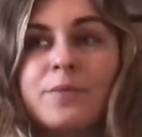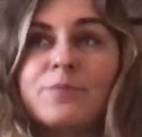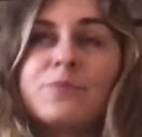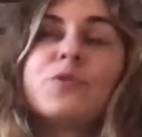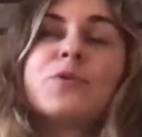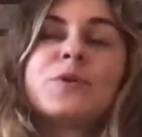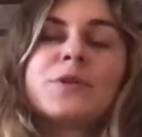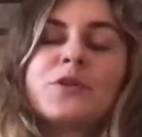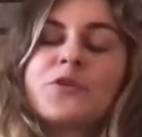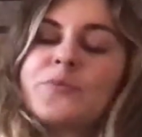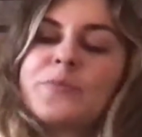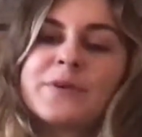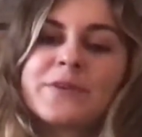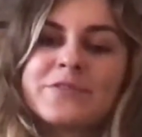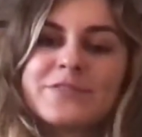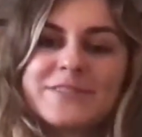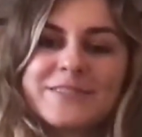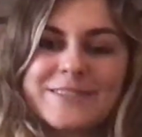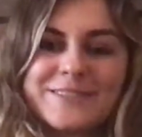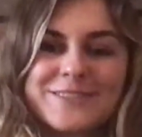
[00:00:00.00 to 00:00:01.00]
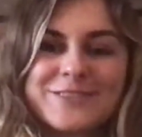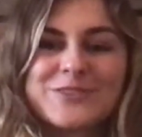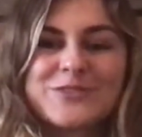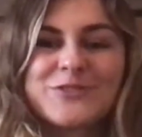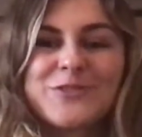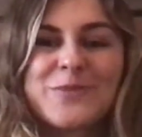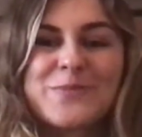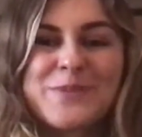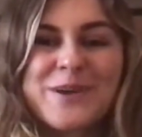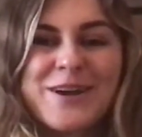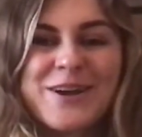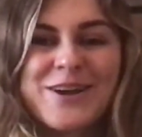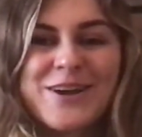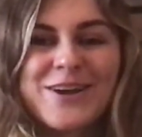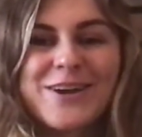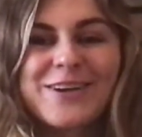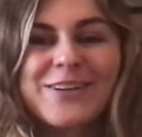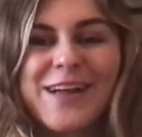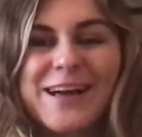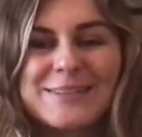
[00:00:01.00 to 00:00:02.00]
or a little bit of assistance from their
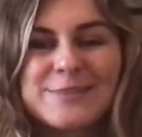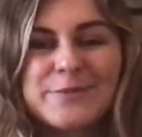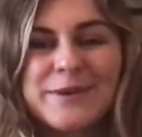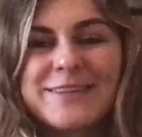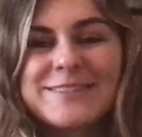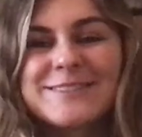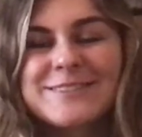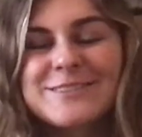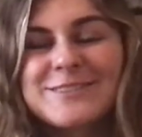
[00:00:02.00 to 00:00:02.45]
classmates.